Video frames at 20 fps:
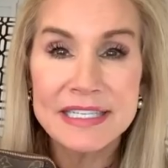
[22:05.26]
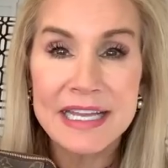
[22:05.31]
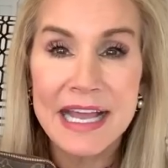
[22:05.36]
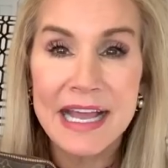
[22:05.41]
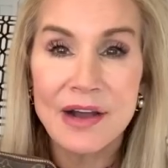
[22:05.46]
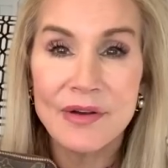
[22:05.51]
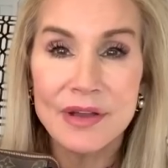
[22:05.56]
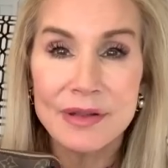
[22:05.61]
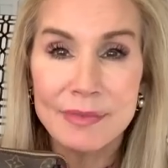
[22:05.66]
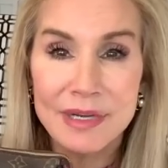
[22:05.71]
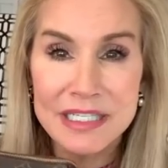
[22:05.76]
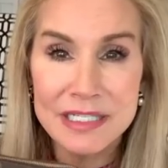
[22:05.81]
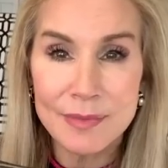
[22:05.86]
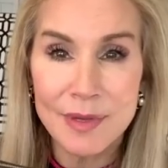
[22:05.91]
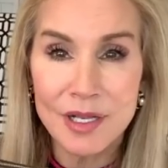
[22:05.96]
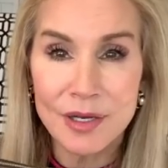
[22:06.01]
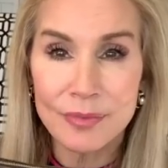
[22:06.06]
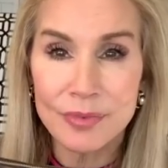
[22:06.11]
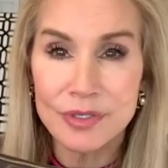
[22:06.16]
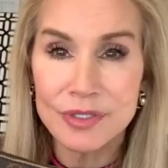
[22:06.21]
now in my
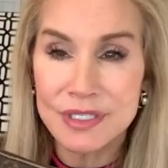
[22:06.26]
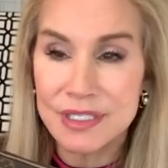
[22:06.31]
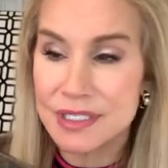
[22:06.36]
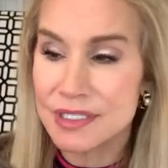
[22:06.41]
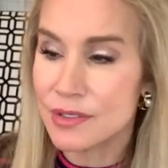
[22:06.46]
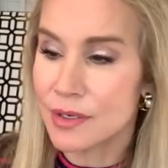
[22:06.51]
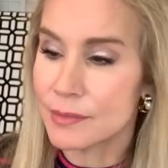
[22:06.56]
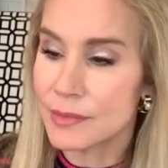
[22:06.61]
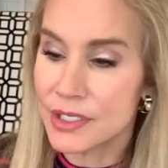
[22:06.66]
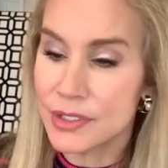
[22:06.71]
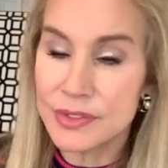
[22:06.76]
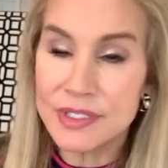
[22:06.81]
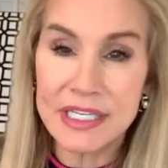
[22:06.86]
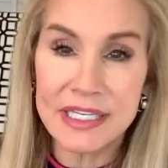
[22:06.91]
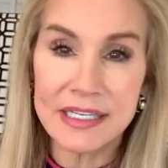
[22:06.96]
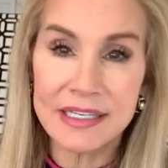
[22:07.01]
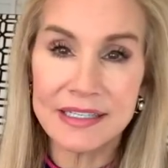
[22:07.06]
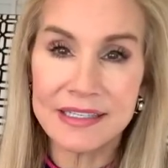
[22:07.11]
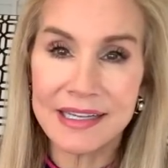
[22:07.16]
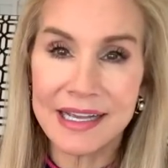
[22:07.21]
smaller purses. So I'm using
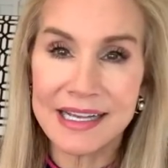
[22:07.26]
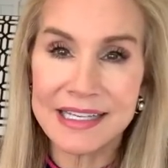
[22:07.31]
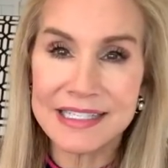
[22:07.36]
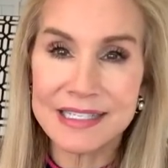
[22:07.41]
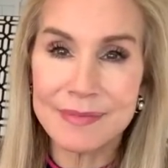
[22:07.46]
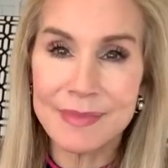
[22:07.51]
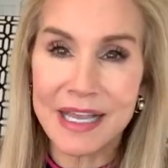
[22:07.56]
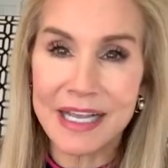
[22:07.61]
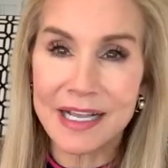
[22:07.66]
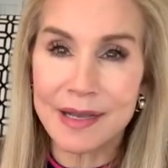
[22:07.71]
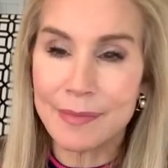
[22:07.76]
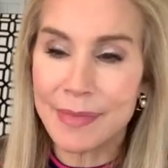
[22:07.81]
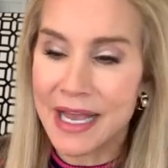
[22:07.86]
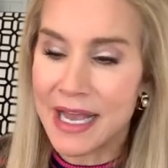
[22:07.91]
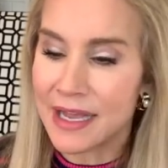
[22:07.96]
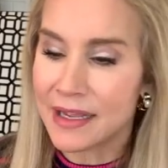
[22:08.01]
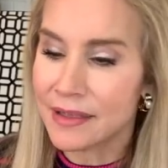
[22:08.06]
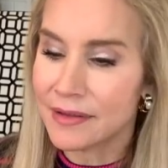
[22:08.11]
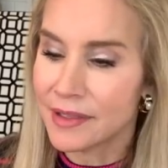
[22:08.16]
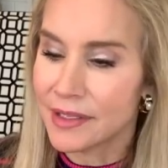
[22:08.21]
it as a makeup
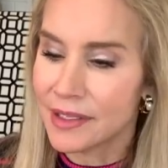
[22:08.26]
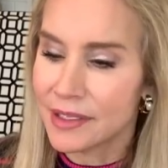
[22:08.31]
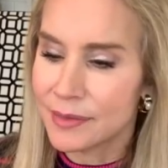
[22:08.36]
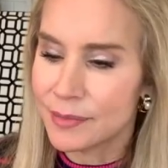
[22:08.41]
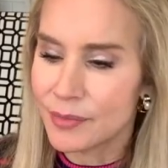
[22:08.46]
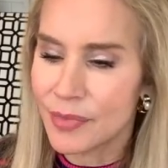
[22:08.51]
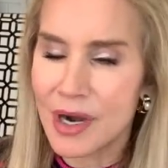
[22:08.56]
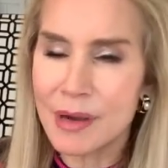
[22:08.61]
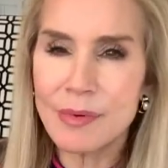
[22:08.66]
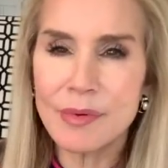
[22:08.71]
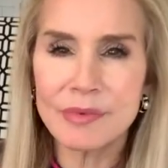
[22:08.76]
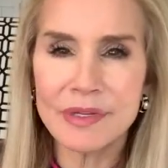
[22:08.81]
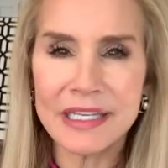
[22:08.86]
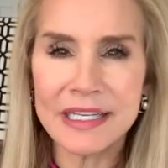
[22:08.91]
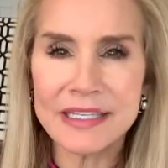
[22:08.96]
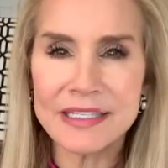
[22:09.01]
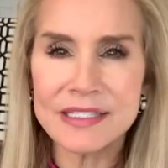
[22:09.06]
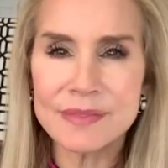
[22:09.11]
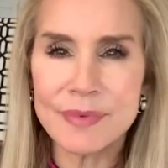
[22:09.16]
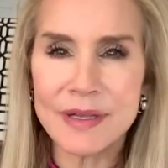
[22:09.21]
bag. Probably
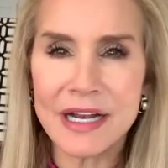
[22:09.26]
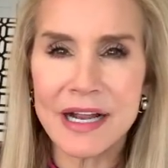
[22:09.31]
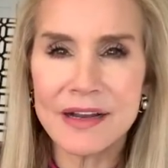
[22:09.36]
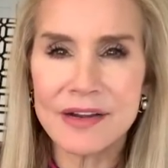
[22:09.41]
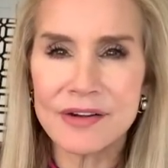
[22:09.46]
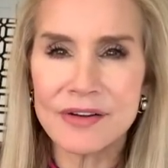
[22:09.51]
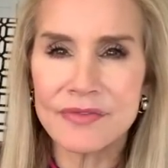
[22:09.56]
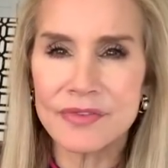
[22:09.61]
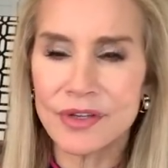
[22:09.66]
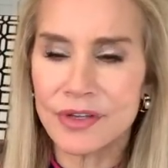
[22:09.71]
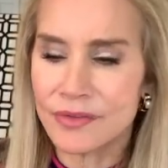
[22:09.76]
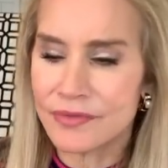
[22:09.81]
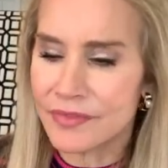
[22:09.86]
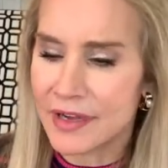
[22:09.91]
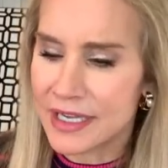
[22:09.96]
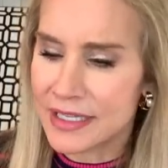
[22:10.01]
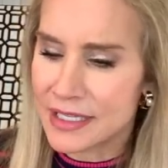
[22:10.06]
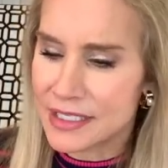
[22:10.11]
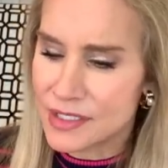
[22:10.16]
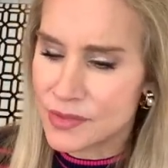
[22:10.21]
is, but I don't know if you can
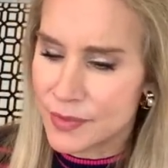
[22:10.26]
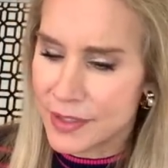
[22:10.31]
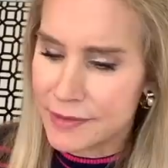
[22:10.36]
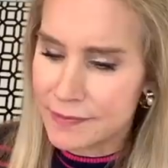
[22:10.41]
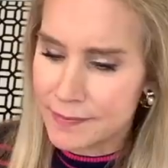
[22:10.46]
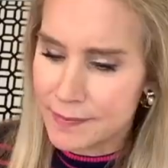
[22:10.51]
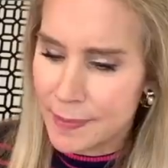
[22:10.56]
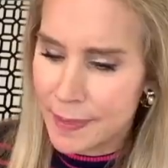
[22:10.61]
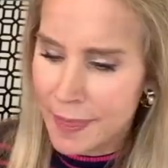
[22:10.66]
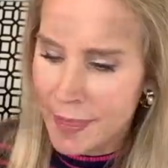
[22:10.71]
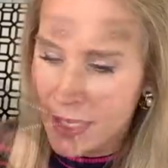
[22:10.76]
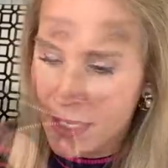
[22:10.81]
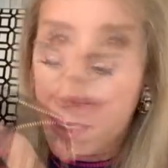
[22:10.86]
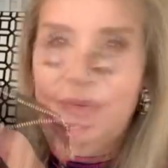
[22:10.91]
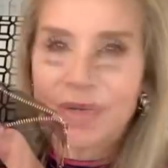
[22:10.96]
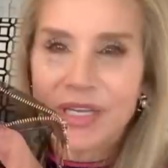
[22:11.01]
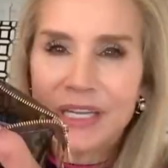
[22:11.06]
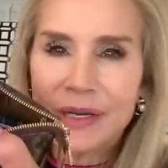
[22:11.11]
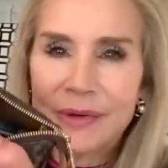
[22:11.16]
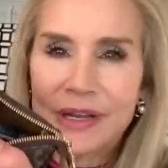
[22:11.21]
find this one.
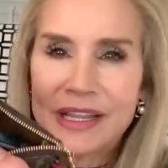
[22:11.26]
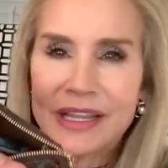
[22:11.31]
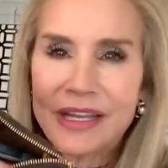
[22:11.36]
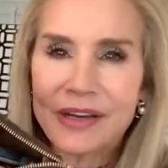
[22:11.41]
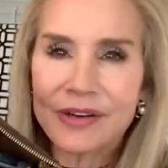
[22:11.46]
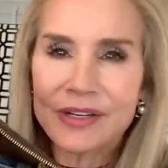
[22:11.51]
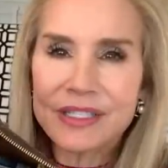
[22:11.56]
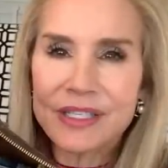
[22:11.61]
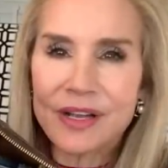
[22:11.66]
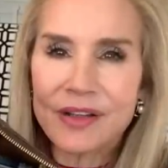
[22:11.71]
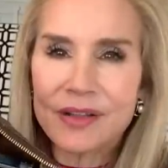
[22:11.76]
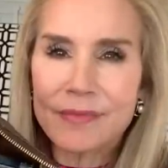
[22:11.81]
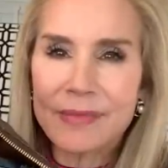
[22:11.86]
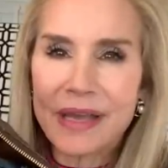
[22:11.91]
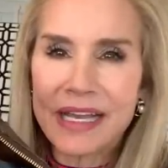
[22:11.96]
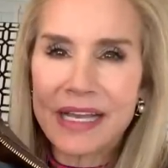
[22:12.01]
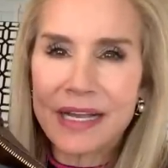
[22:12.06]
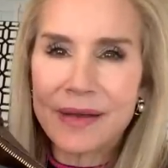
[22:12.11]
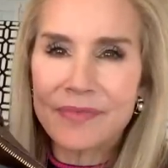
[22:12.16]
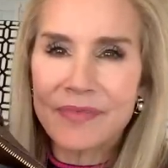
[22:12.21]
Anyway, there is all the
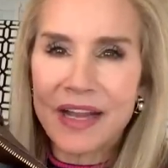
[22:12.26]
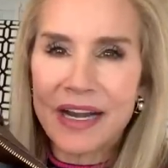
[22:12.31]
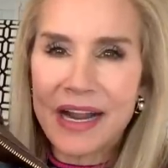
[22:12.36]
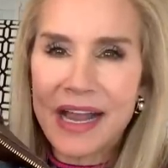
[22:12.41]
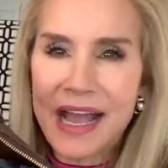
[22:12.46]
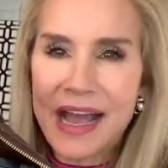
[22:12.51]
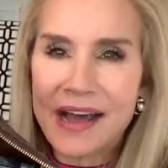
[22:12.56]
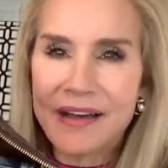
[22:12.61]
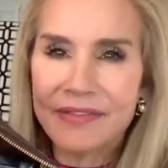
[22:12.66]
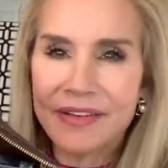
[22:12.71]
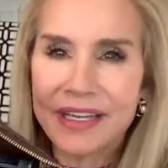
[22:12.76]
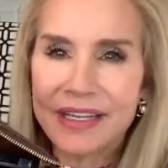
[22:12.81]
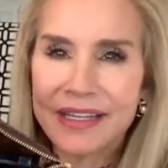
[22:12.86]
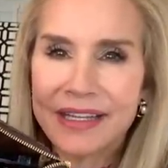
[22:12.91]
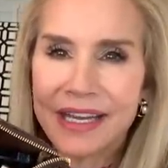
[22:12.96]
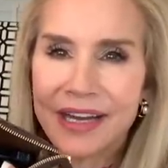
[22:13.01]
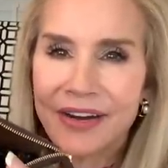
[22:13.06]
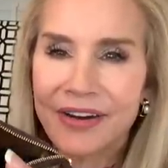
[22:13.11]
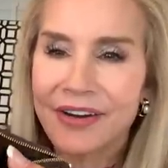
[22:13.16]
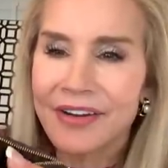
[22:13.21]
makeup that I have in
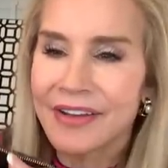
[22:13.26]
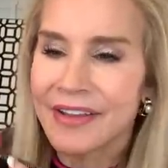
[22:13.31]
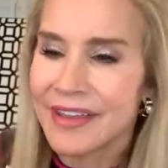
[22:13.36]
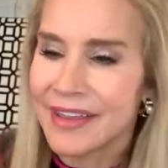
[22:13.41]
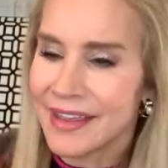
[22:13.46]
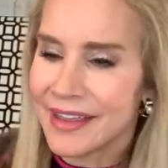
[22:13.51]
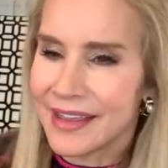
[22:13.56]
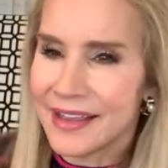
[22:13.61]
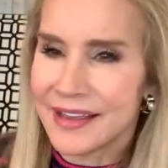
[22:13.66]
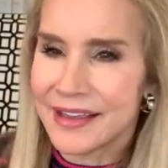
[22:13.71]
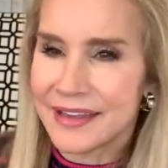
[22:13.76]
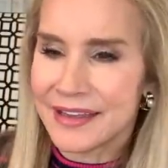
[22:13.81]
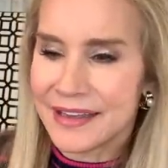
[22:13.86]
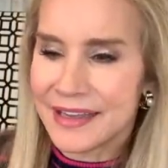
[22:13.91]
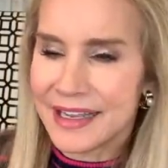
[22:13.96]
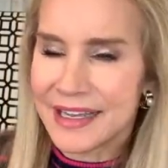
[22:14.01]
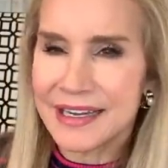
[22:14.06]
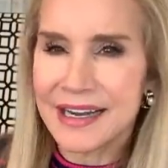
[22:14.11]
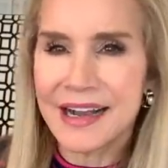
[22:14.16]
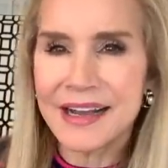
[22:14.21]
there.
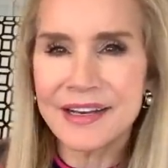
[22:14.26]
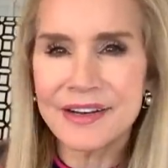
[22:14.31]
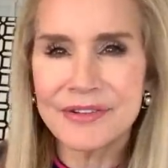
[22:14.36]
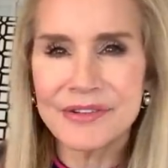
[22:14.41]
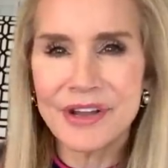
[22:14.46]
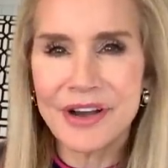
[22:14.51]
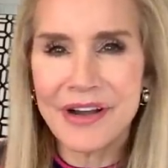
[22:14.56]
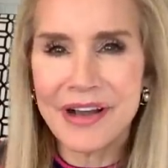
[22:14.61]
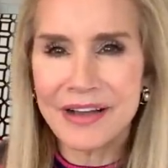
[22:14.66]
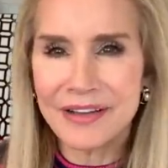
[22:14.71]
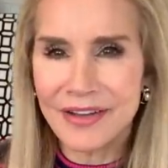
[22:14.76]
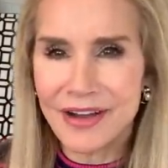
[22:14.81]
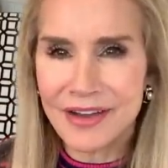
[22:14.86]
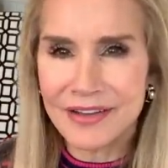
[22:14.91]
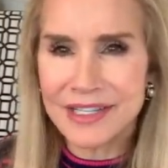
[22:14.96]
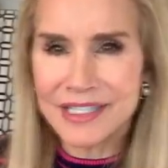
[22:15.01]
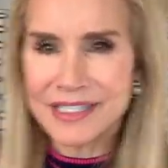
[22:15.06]
And I don't know how long